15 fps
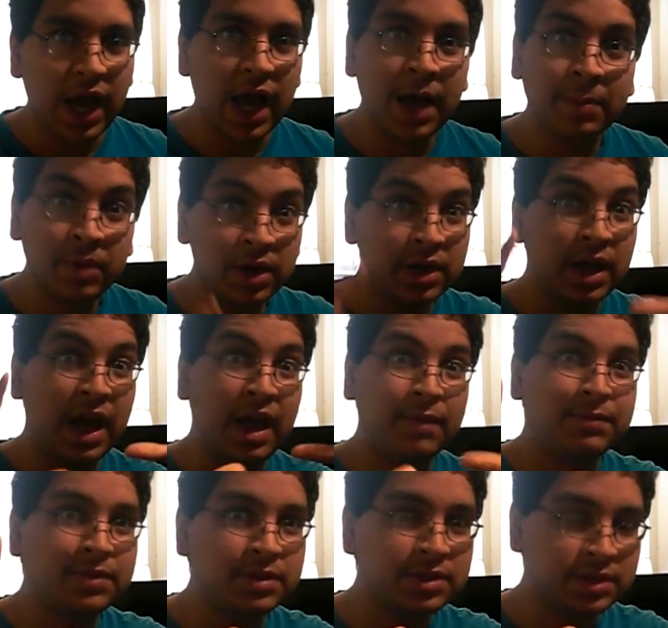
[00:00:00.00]
I'm going to
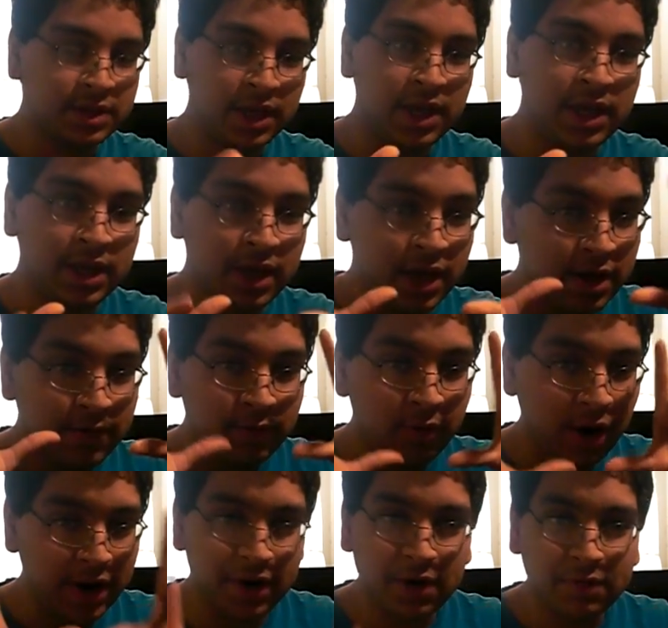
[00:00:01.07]
have to say
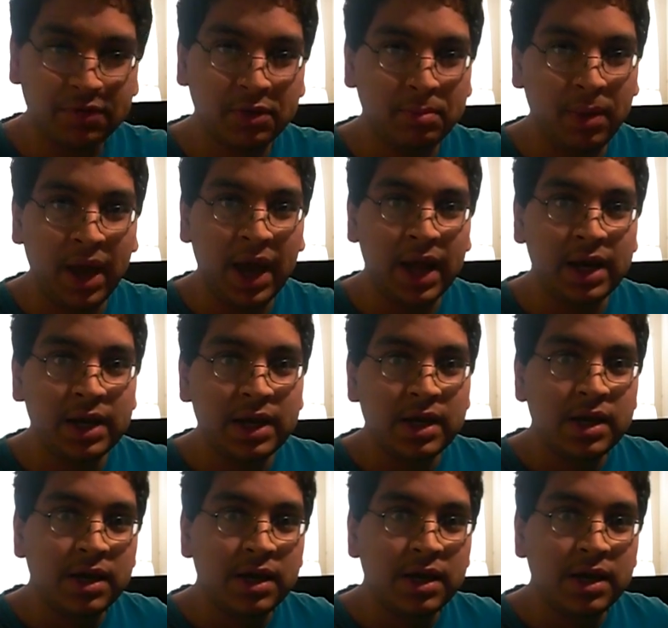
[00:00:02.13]
right off the bat